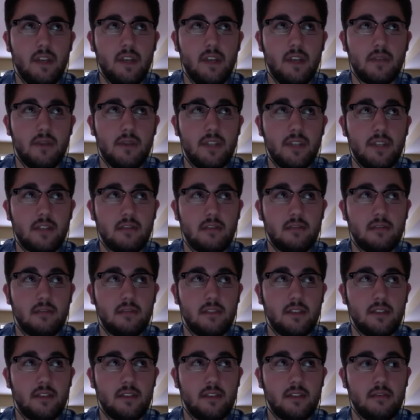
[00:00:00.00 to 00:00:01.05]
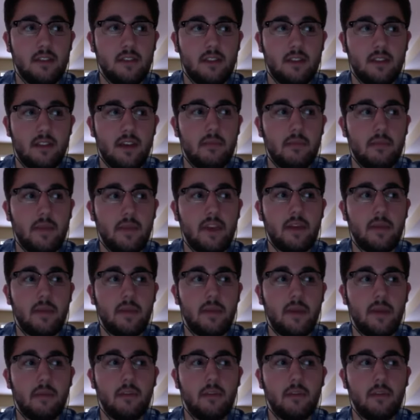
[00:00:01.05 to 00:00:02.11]
surprisingly like not many
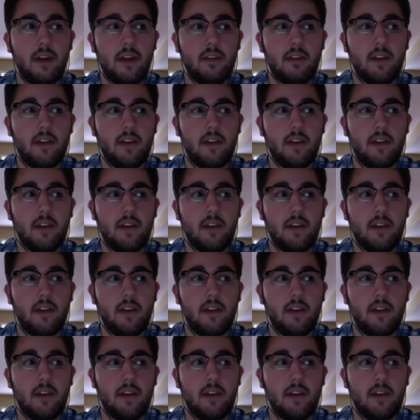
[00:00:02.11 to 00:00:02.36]
people have